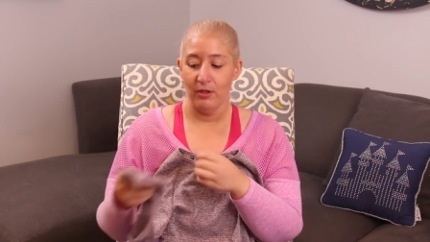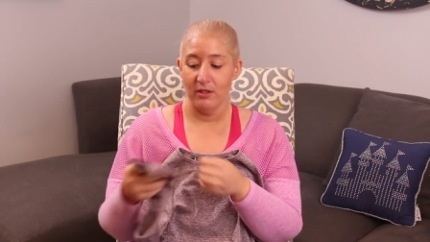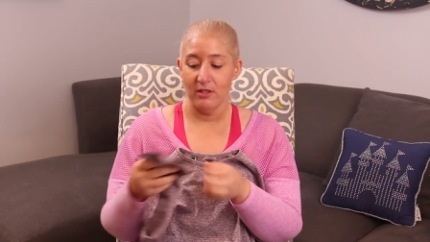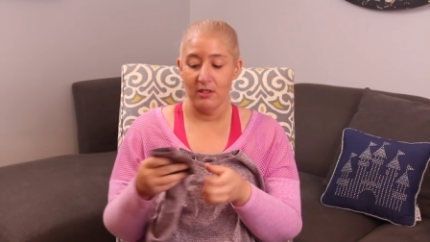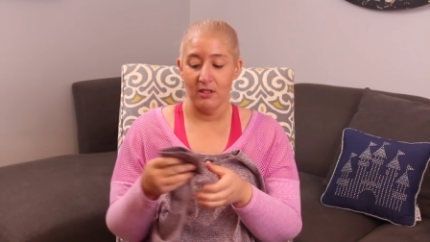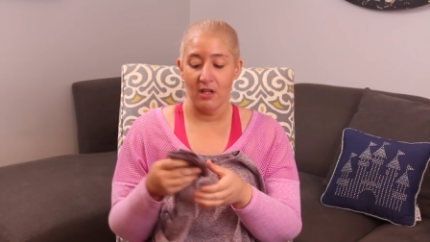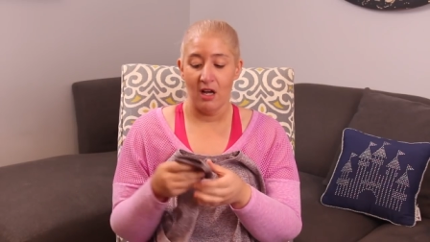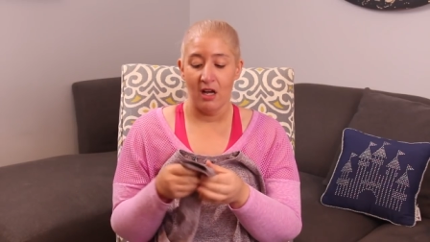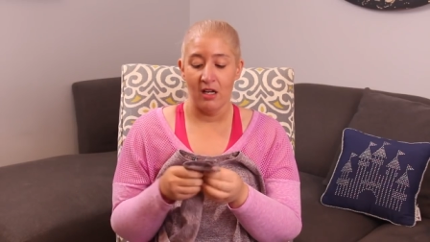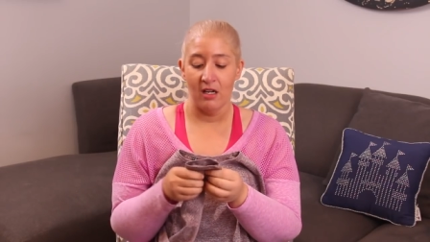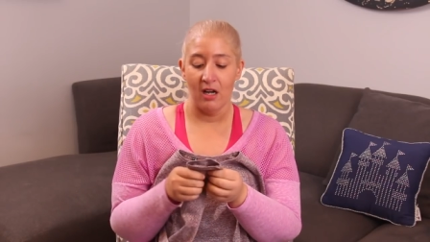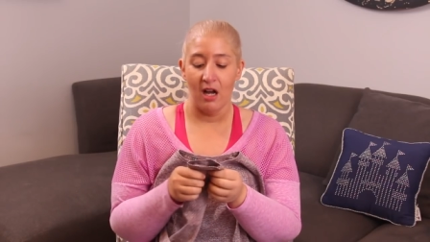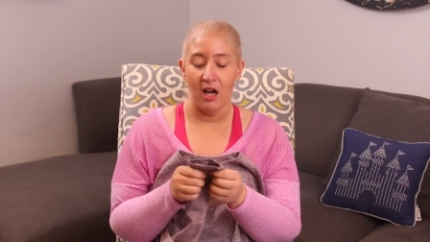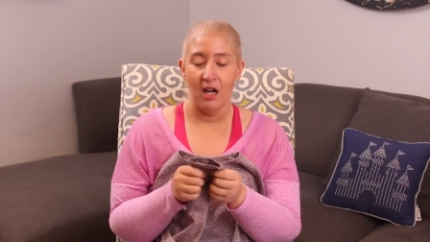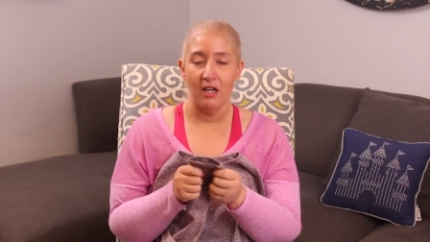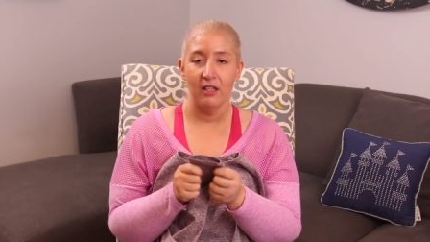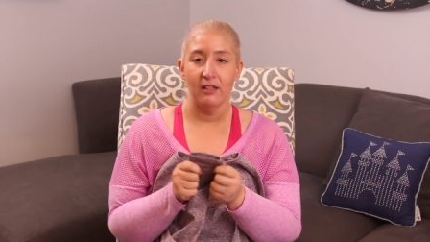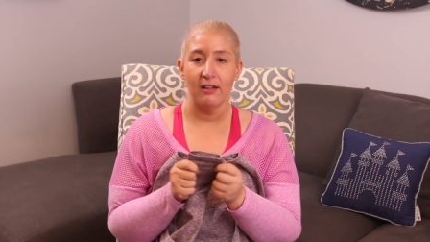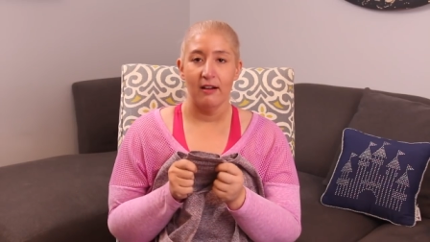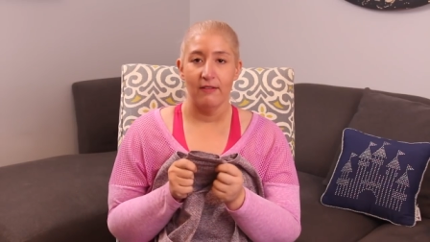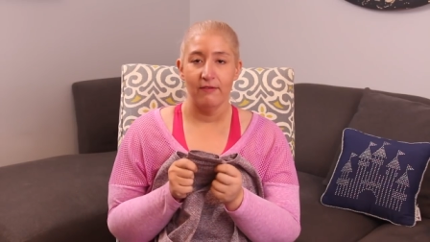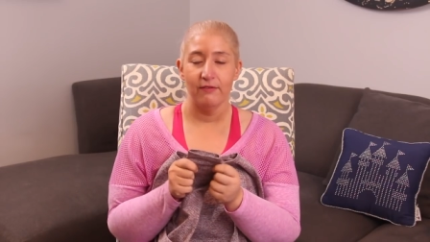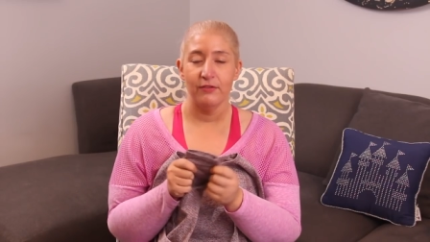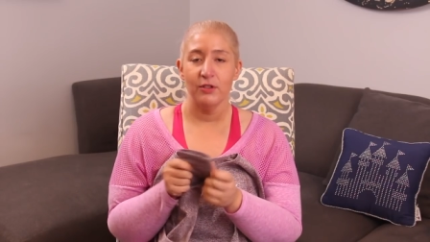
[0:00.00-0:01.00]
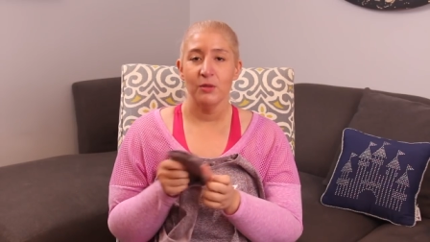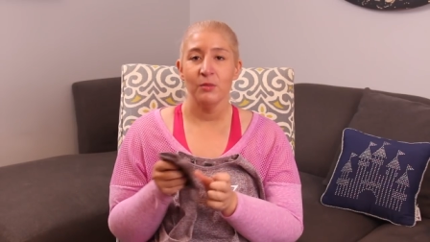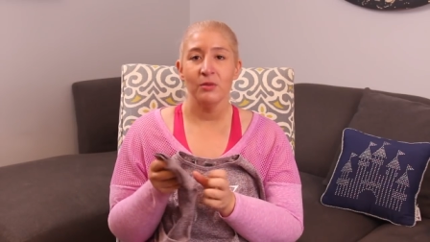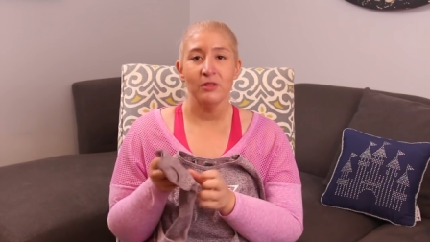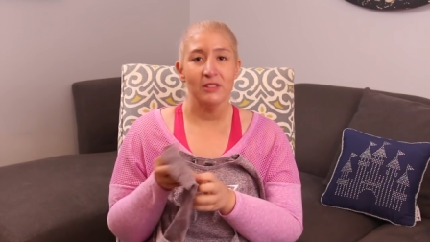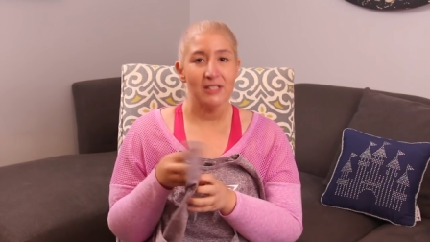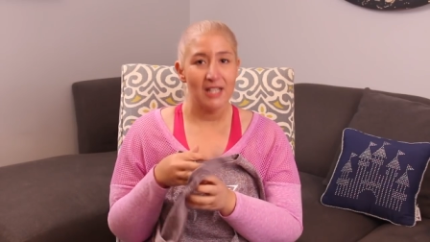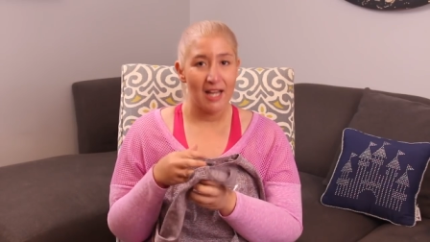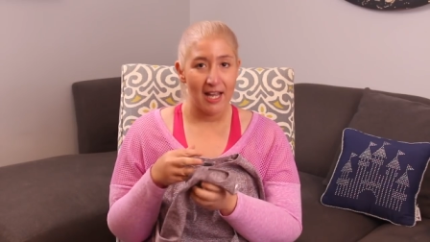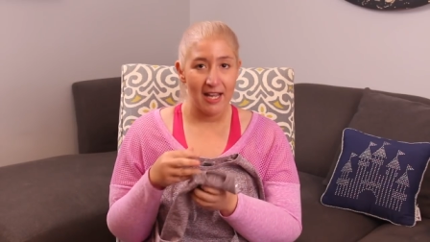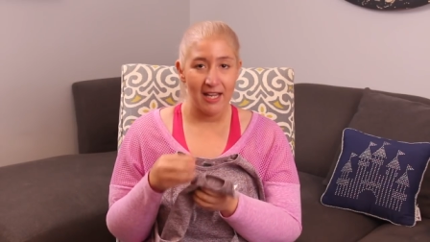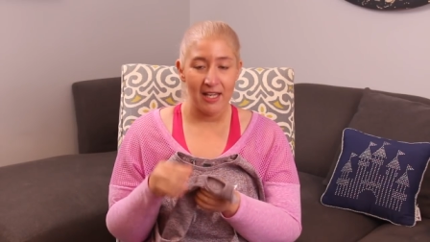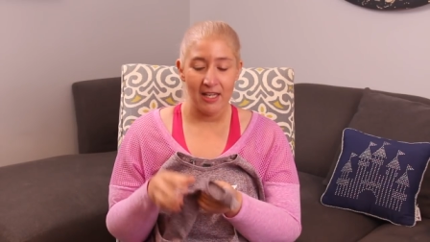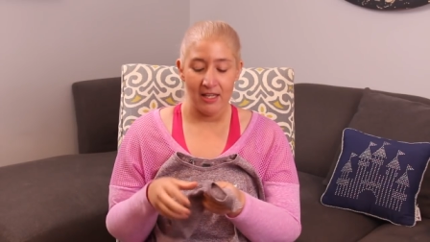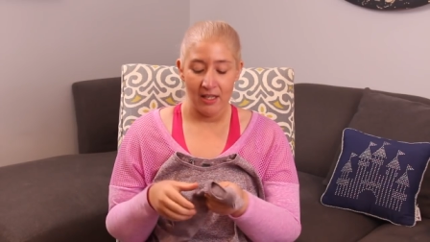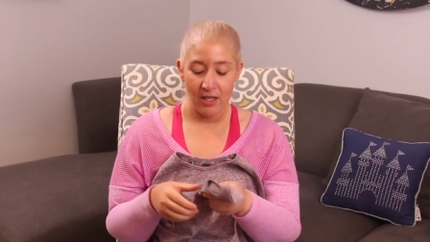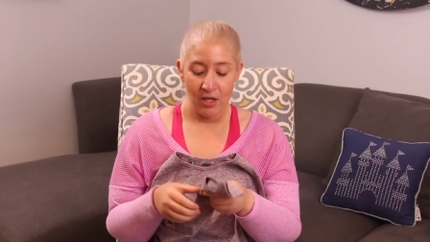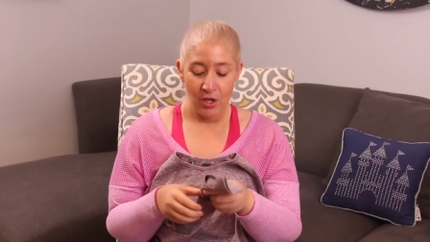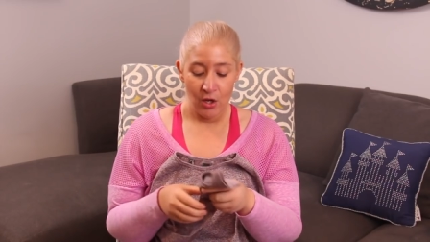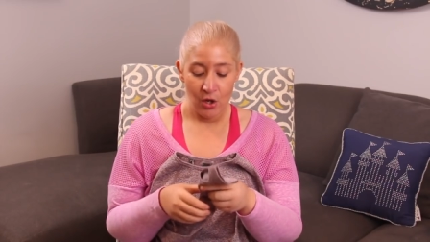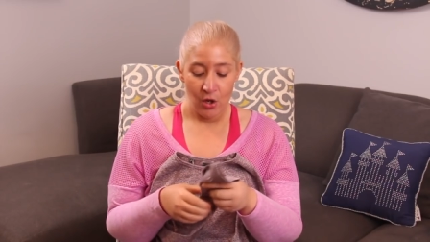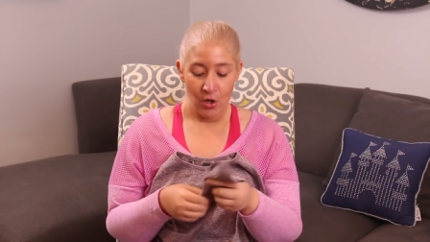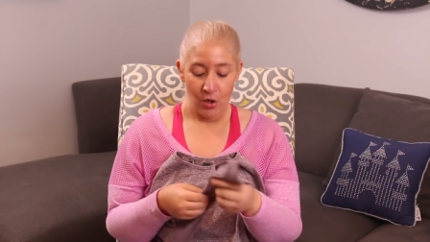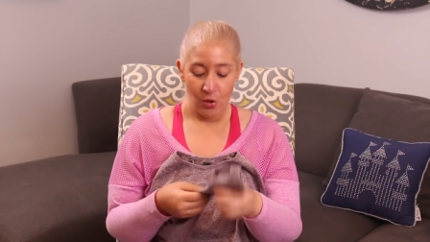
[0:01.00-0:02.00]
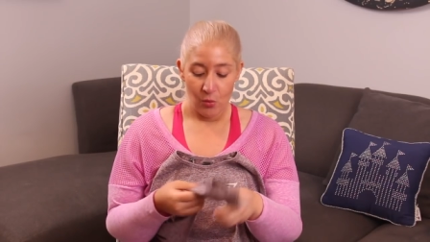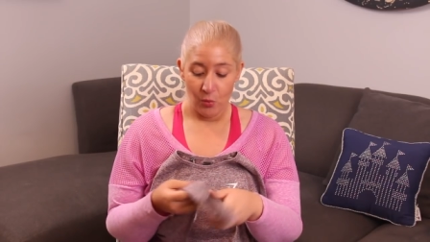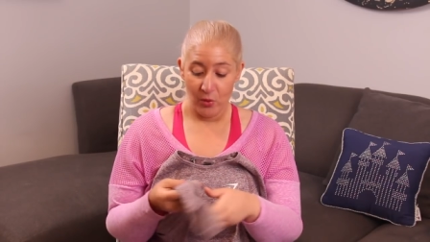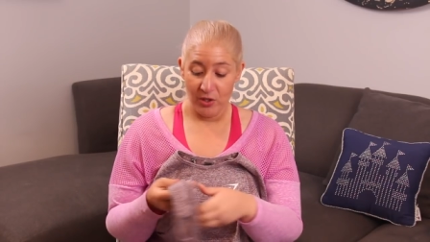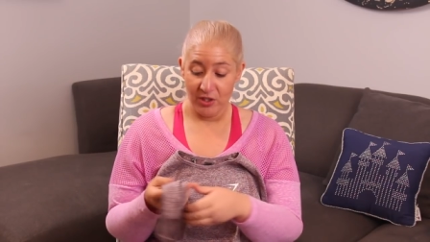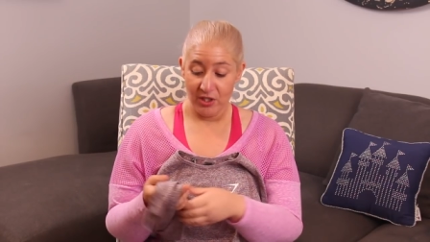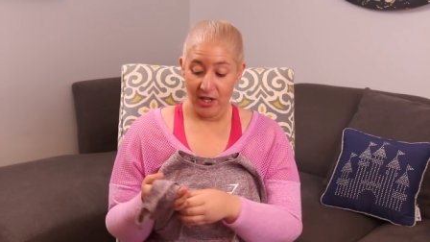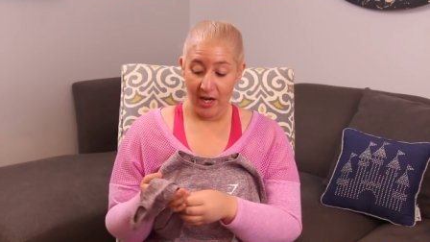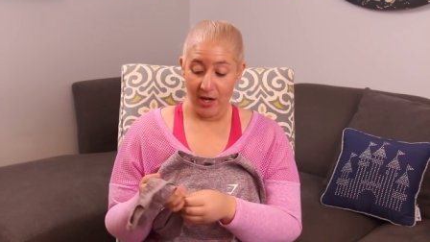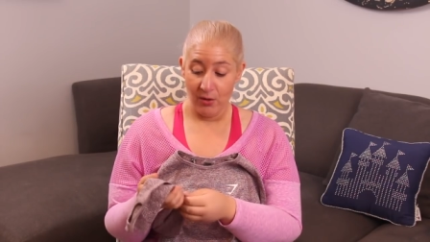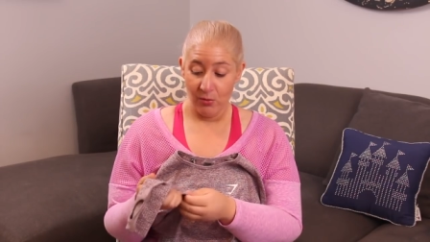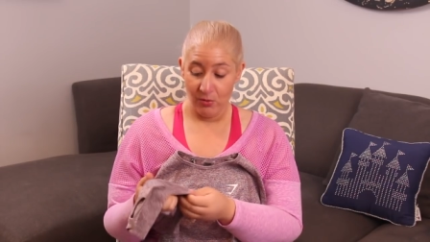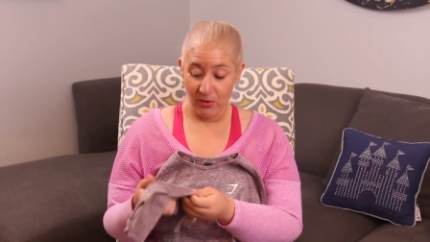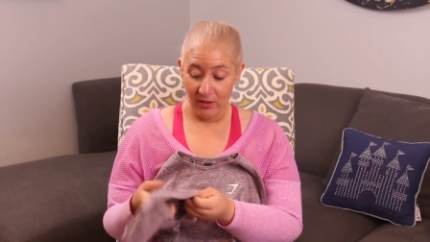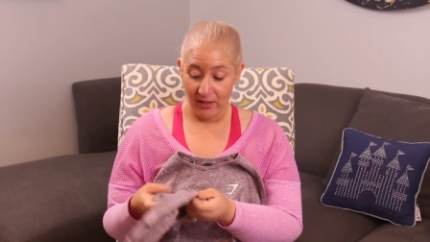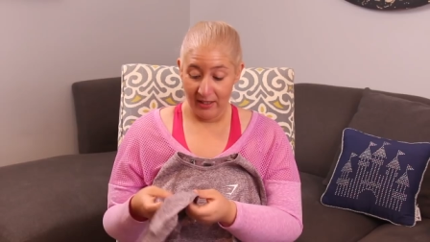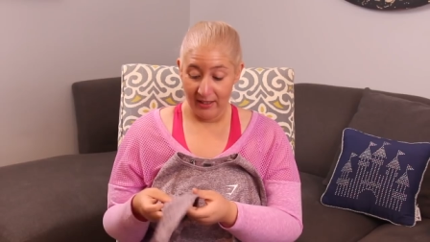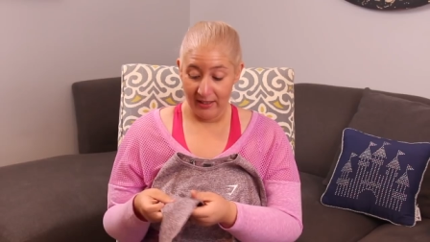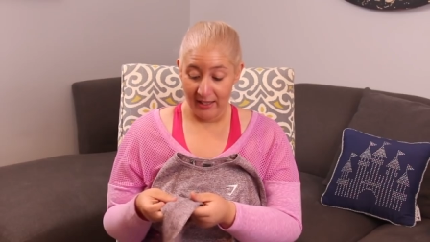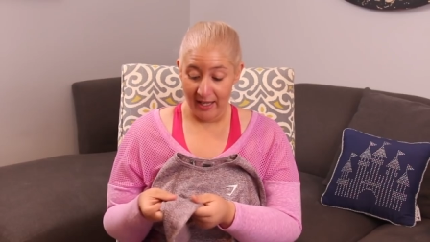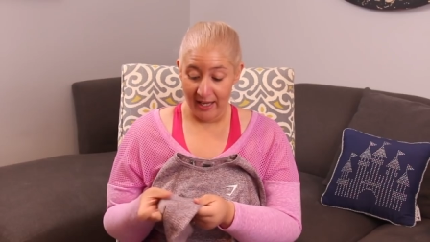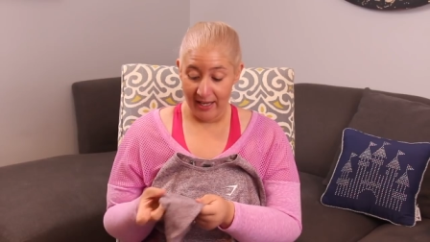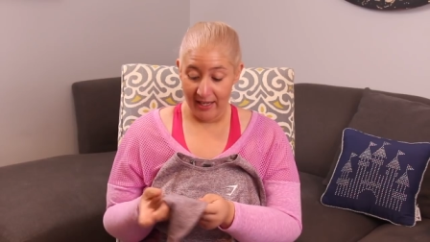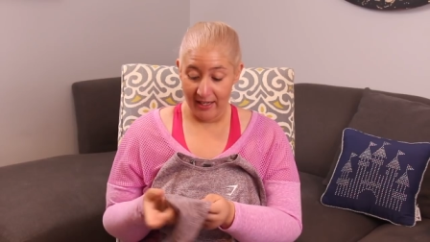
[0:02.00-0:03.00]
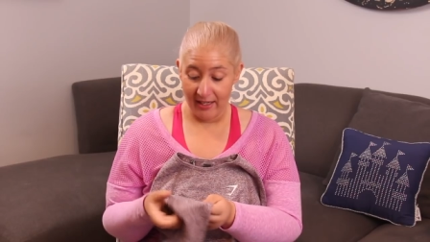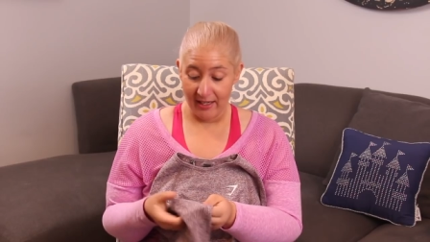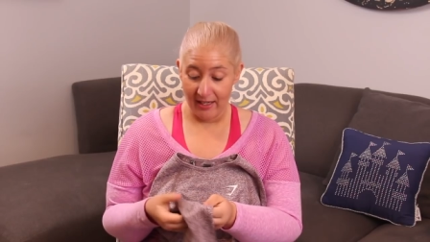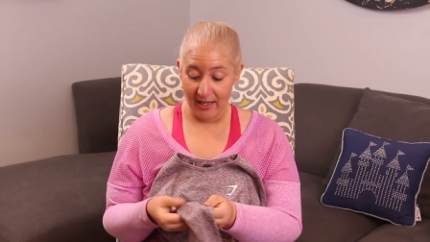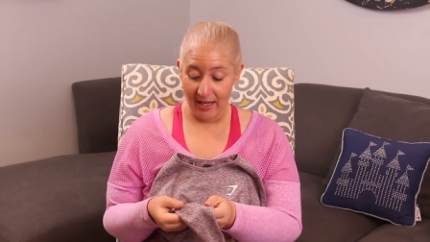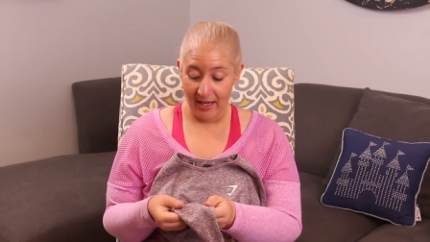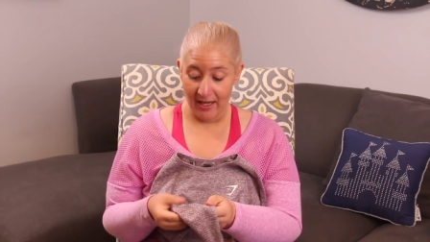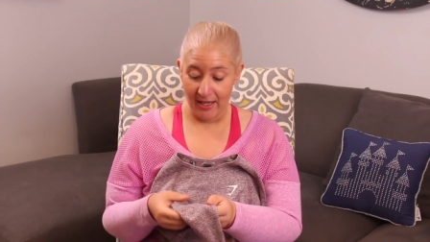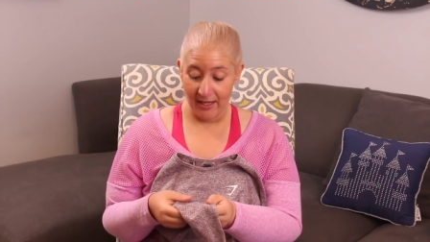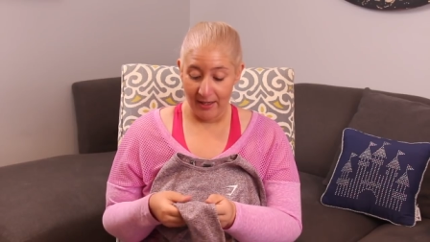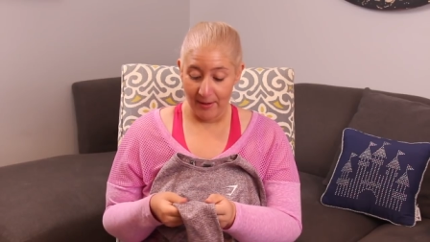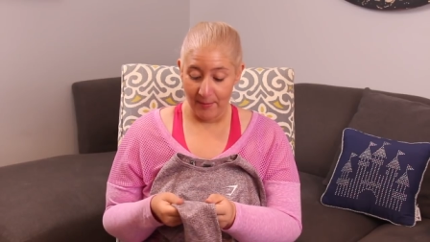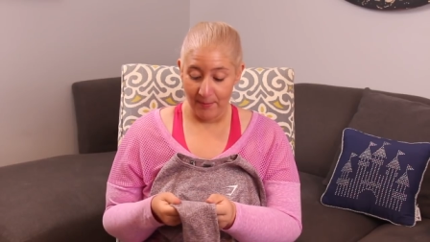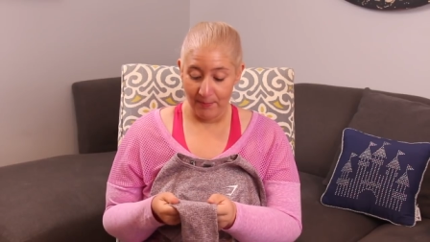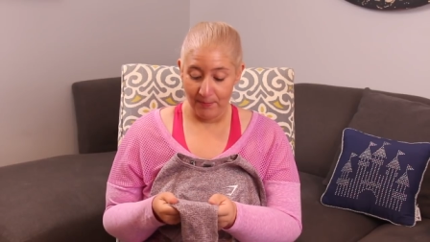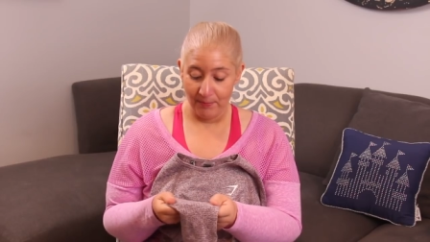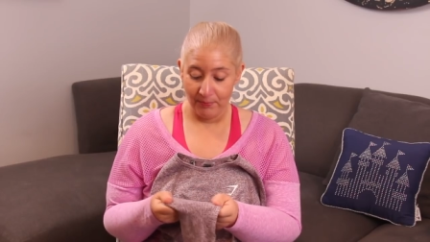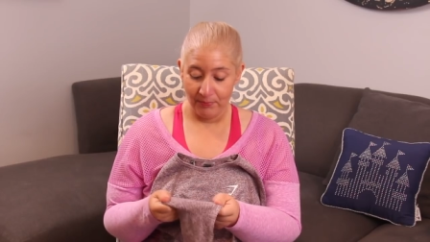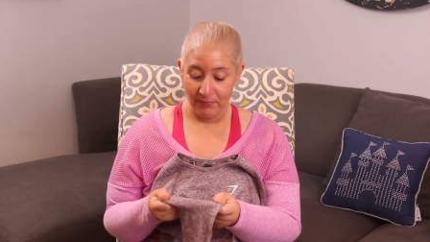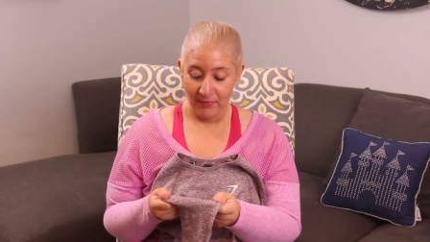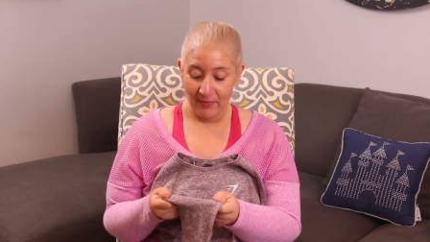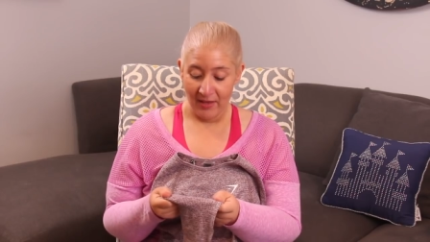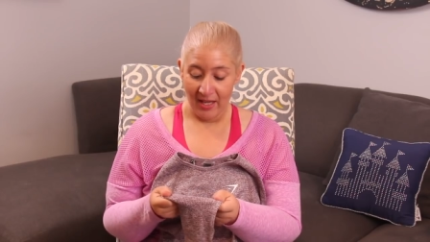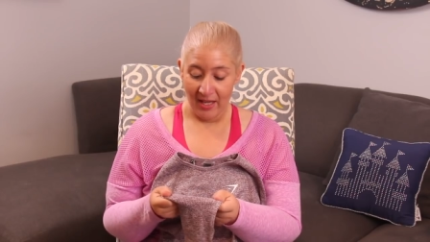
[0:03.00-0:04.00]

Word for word: It's not an uncomfortable tight, which I really like. Um,